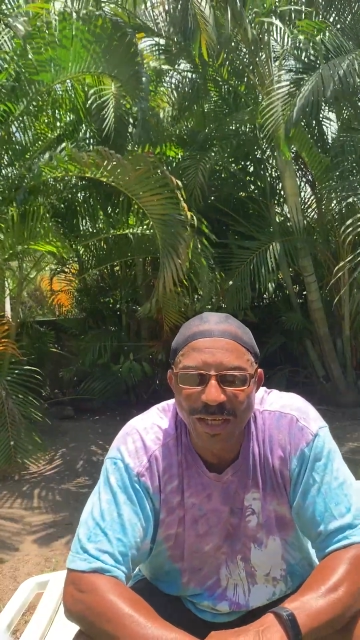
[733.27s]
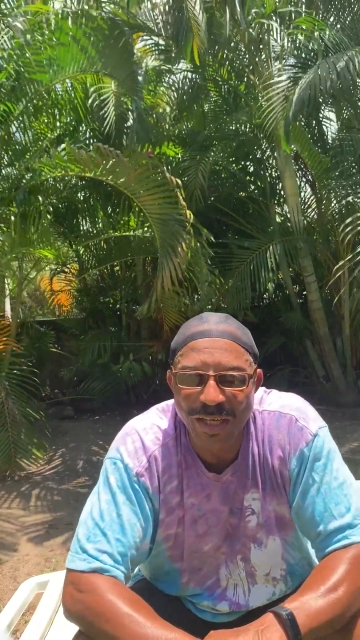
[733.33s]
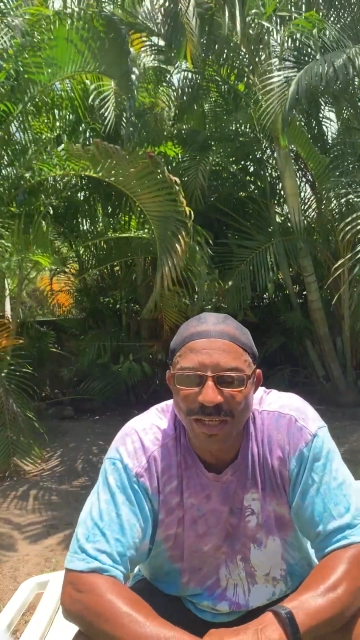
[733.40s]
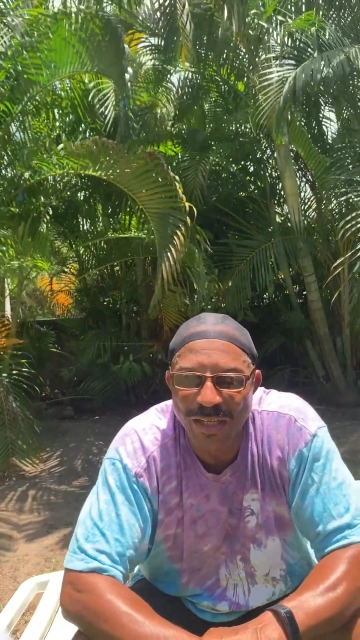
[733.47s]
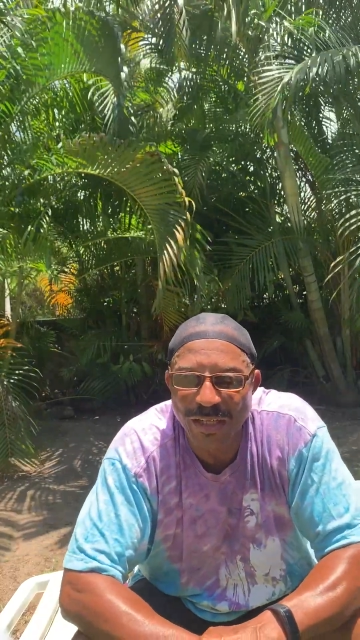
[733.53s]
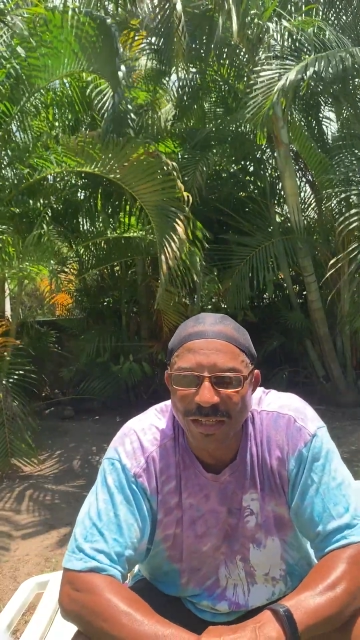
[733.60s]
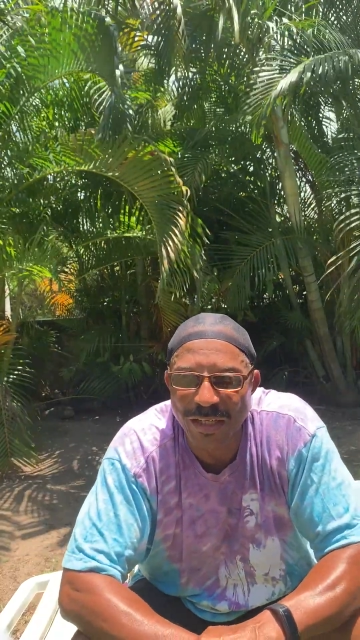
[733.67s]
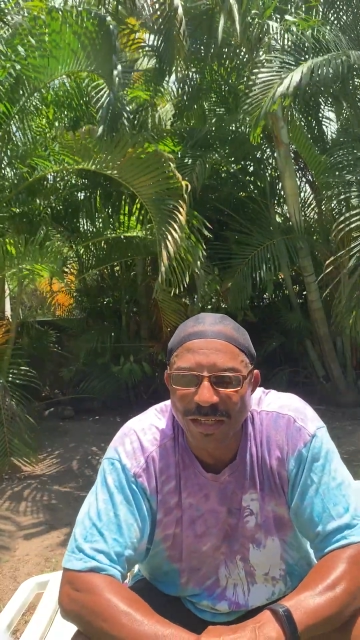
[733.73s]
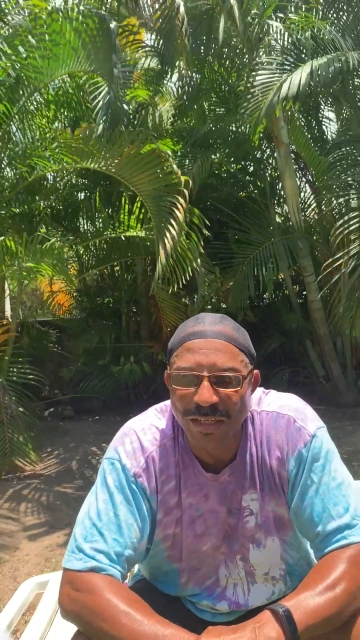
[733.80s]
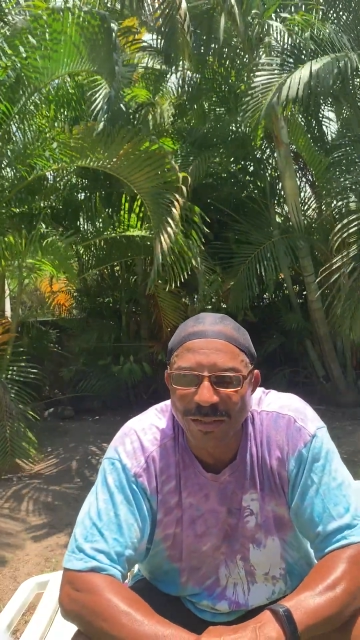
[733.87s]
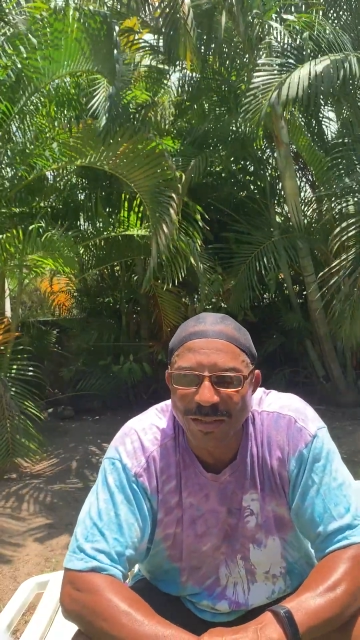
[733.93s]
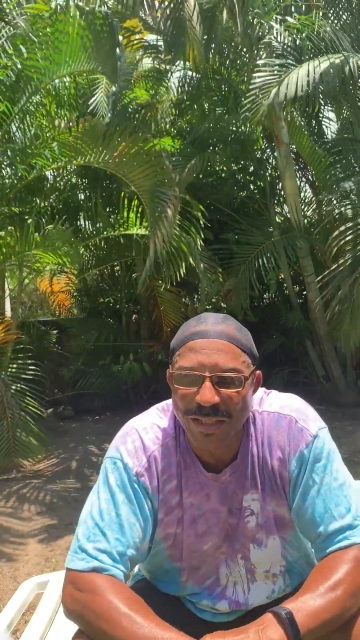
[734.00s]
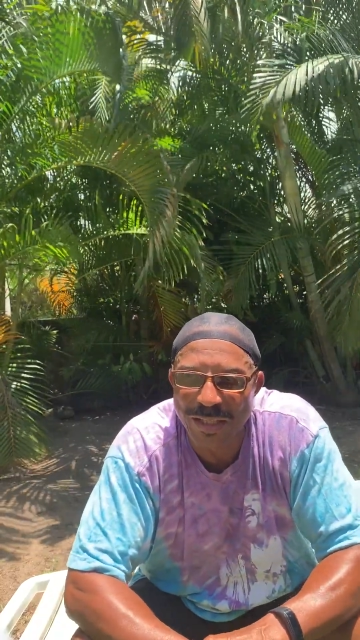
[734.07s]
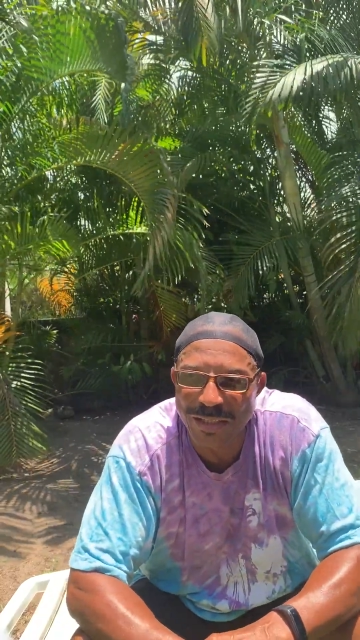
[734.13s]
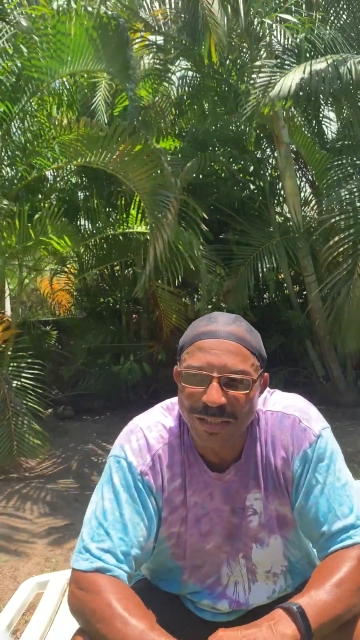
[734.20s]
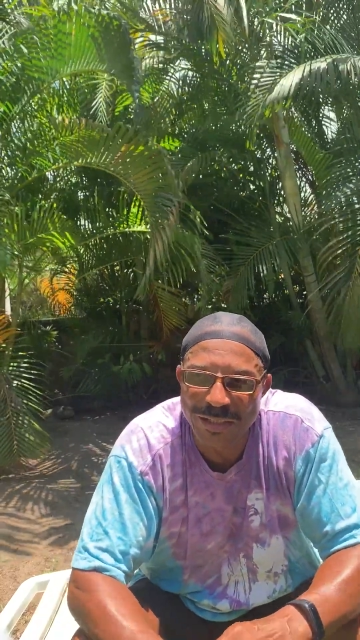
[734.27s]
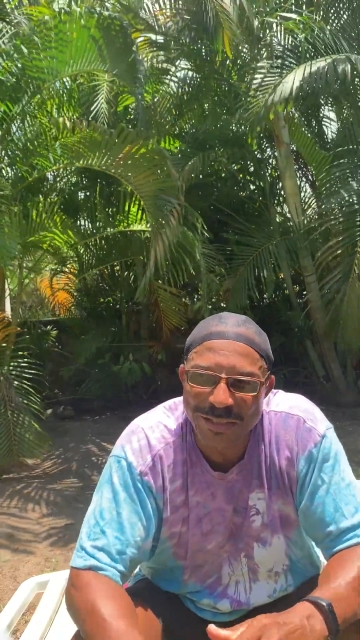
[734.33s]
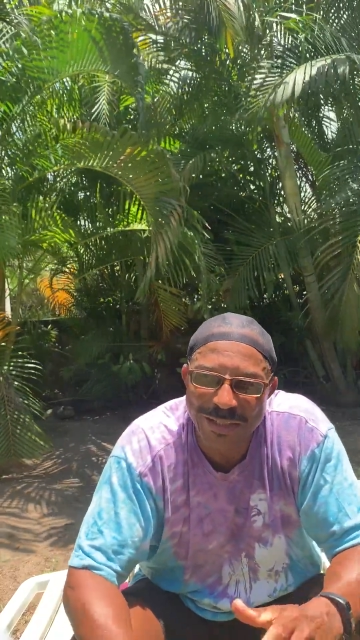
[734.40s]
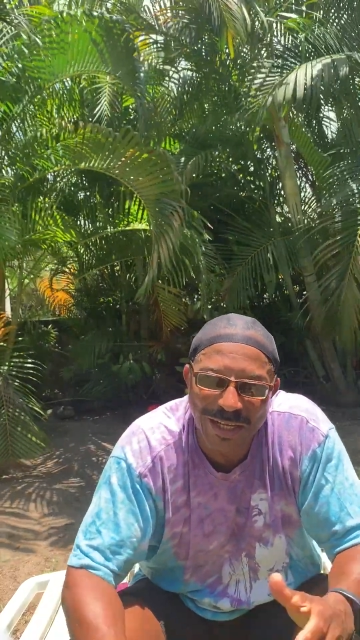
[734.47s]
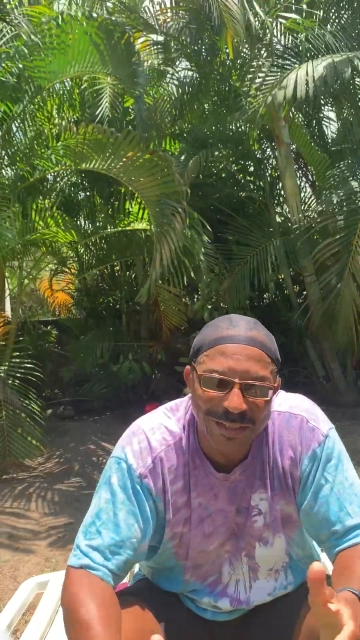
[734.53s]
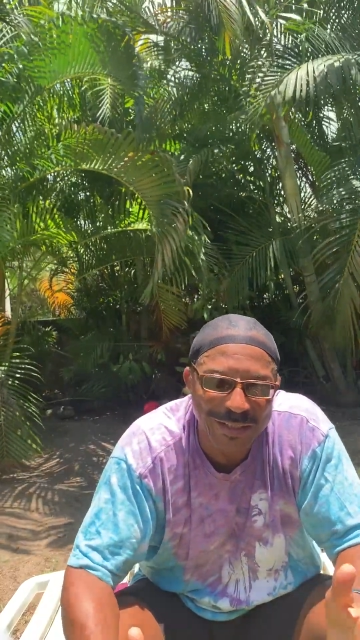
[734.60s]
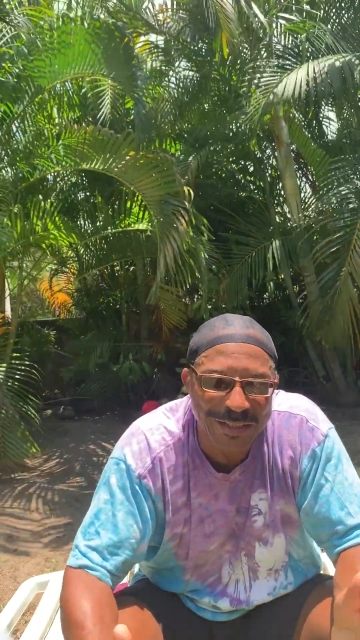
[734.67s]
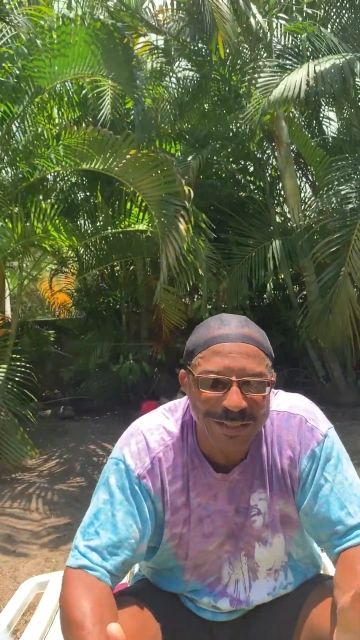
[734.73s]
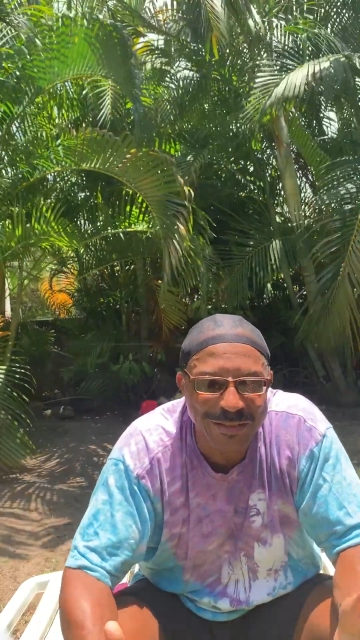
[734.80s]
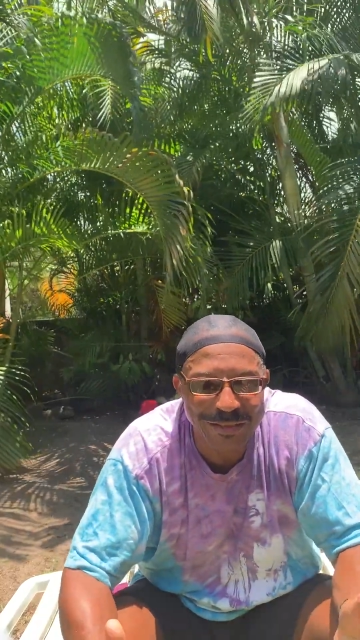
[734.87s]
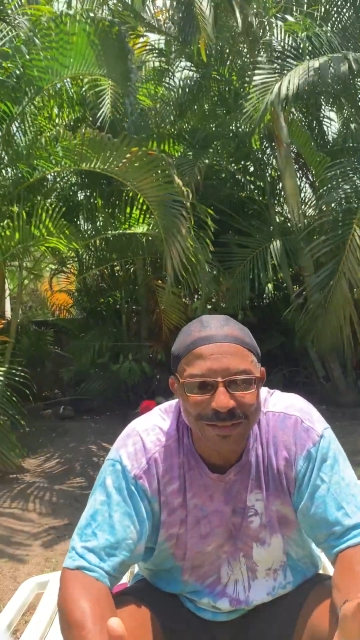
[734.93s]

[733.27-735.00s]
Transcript: And a lot of